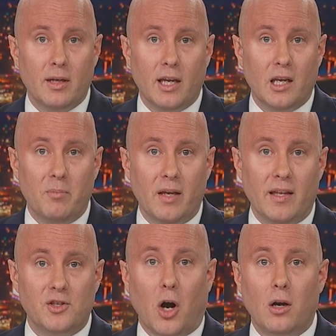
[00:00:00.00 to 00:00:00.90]
it can be
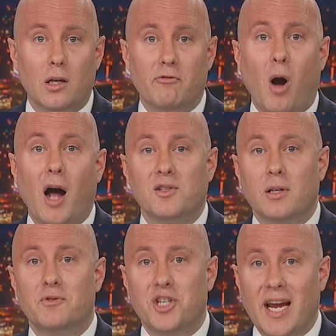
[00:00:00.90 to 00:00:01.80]
the start of
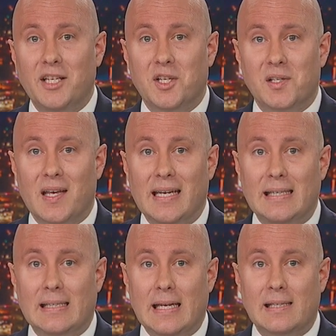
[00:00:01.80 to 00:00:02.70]
positive changes that
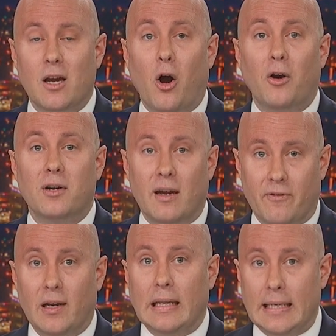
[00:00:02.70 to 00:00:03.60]
he says are
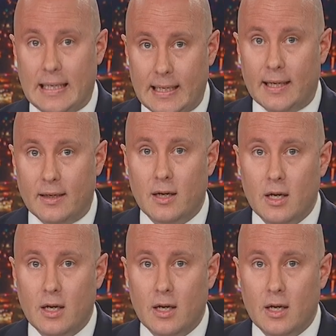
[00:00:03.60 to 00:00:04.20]
definitely needed.